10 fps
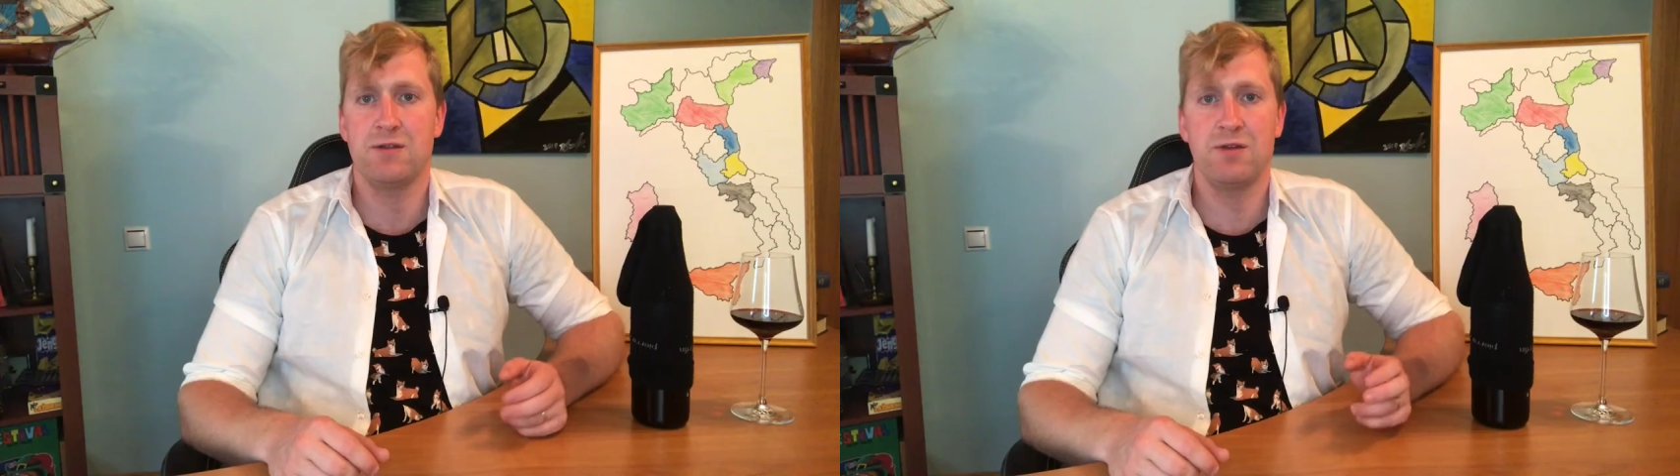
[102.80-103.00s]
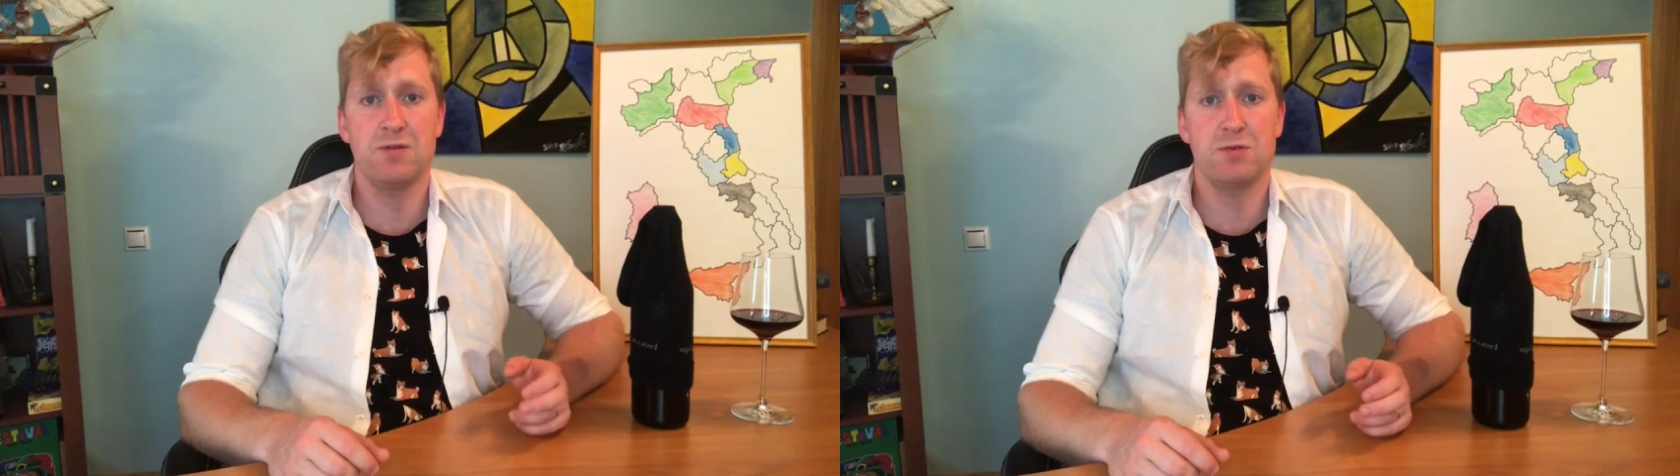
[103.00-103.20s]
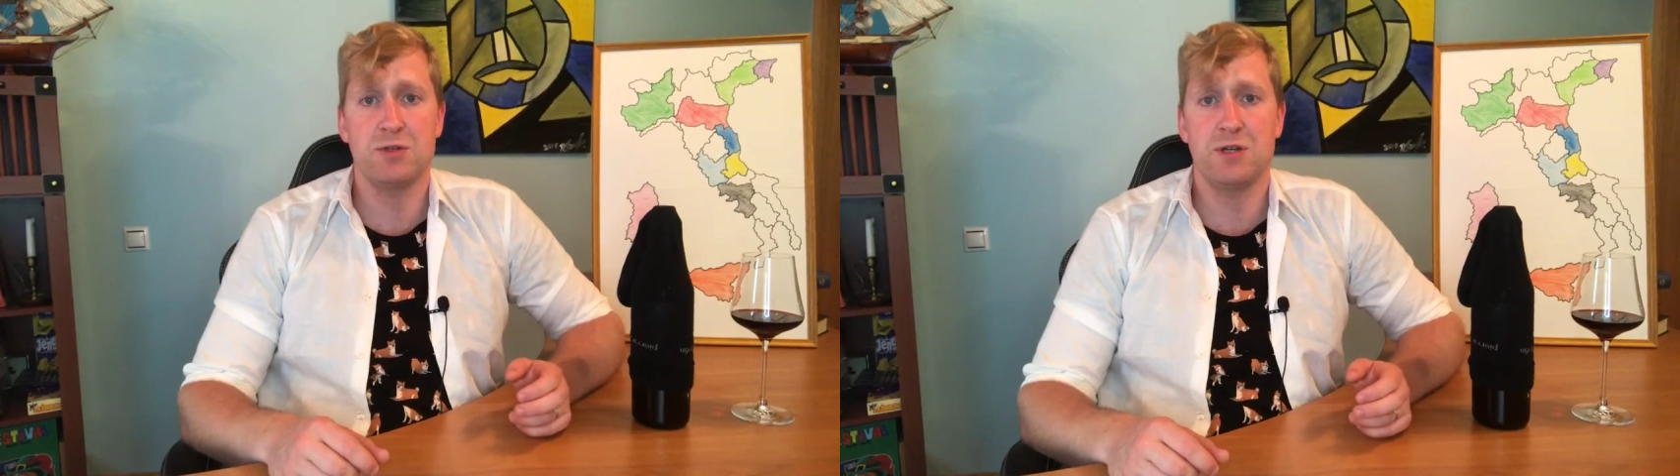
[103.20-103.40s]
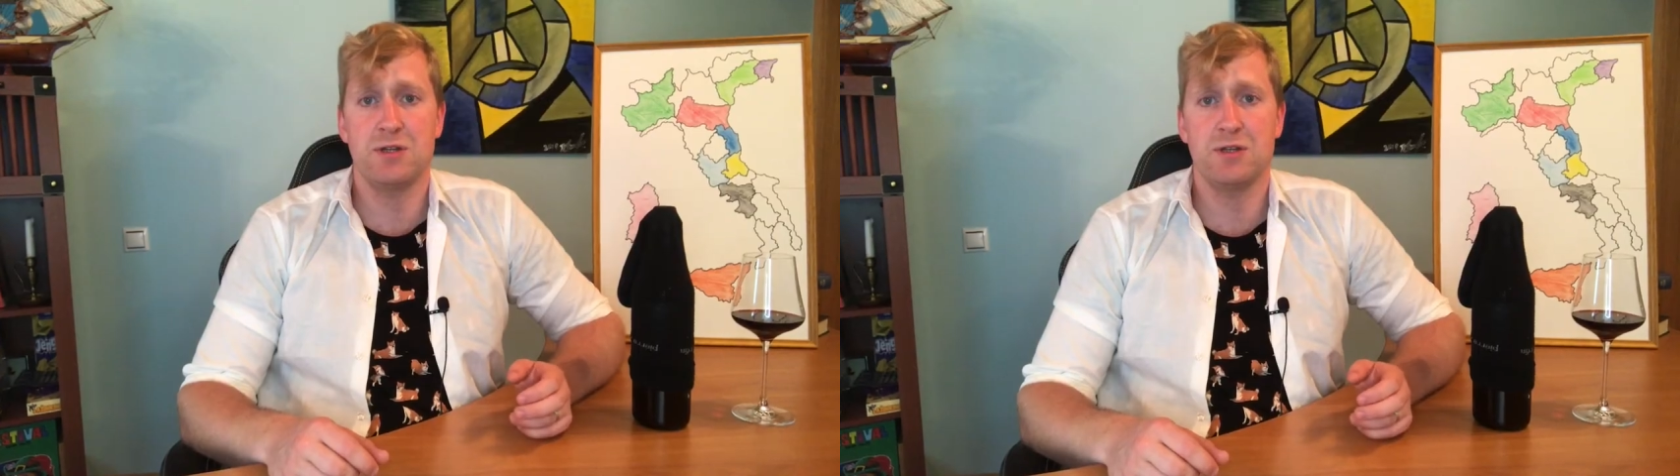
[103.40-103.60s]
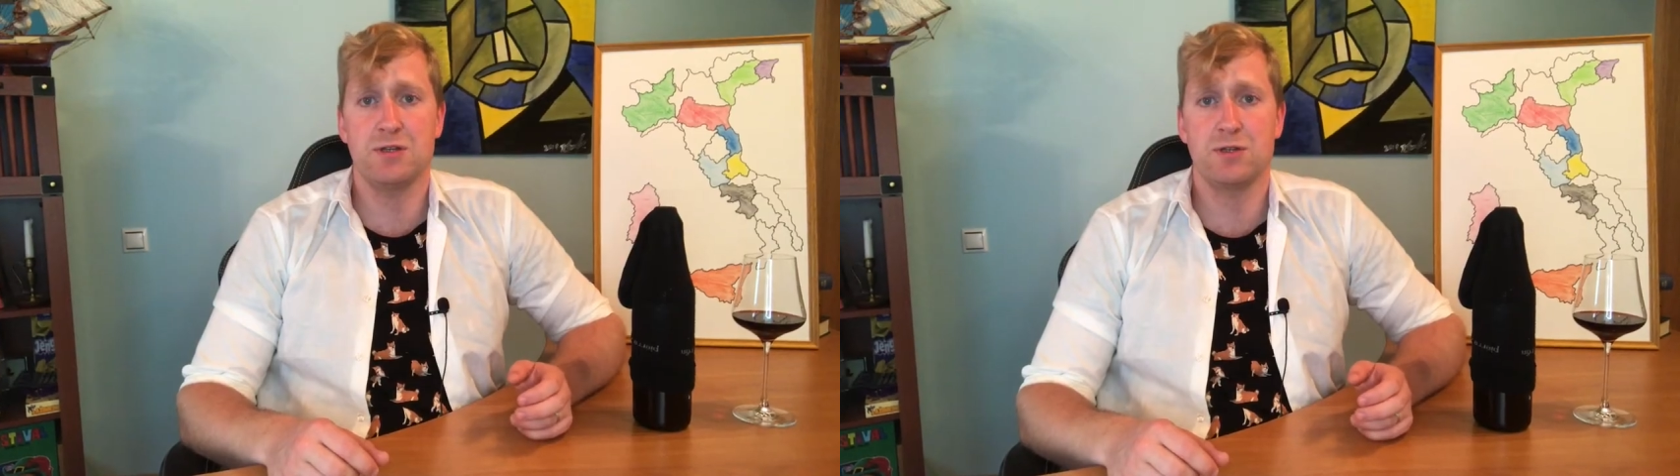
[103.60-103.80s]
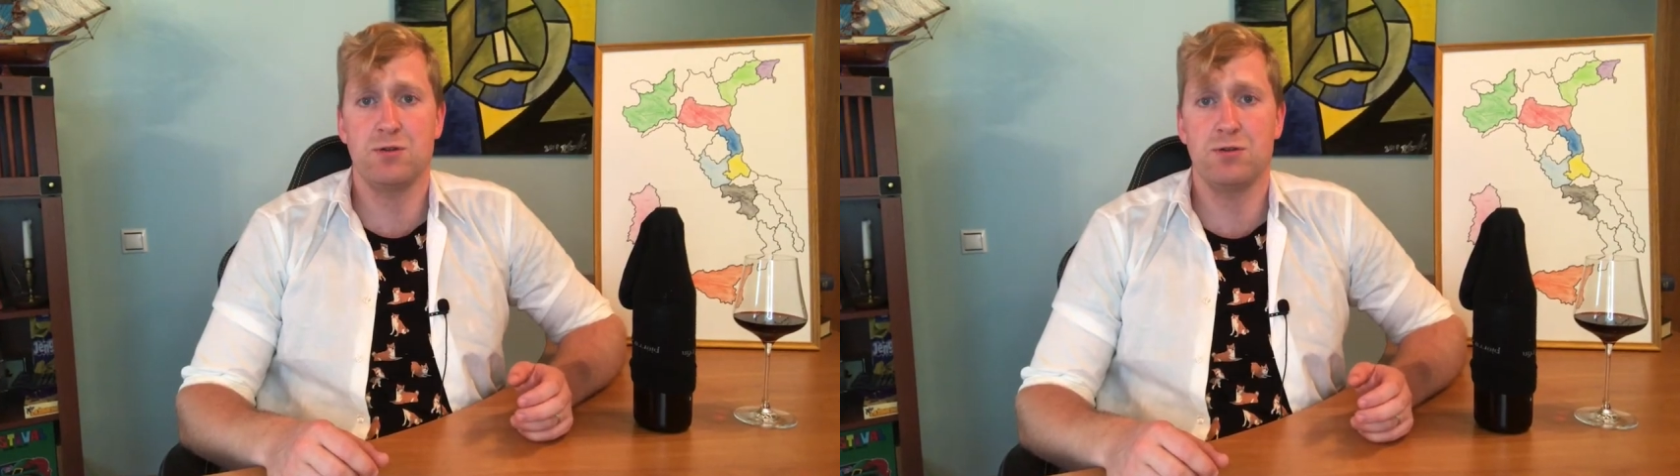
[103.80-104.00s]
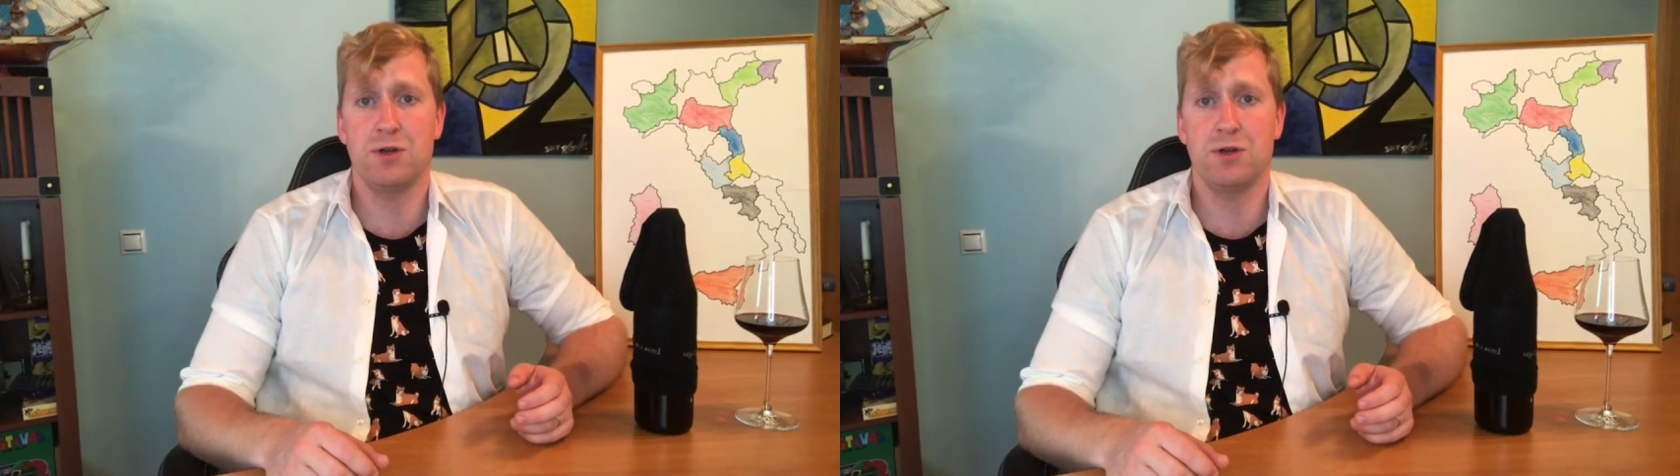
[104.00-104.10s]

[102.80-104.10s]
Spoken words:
20% is sold